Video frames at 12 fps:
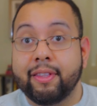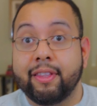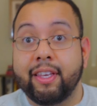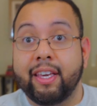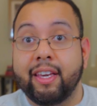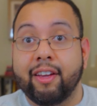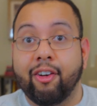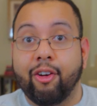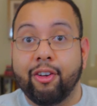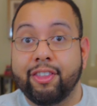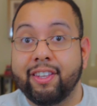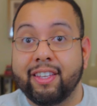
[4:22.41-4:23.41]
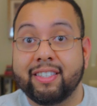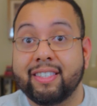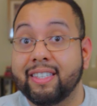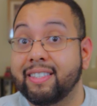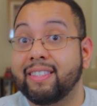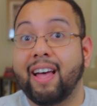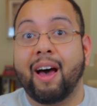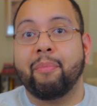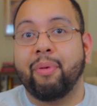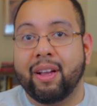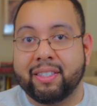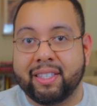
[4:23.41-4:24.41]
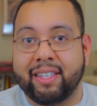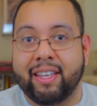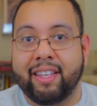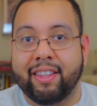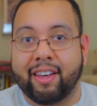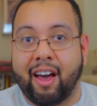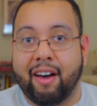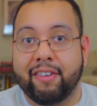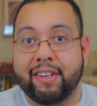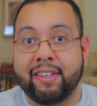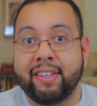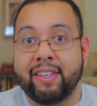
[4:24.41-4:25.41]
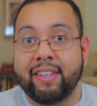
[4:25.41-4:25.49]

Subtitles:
The earthiness is not present in the Cava,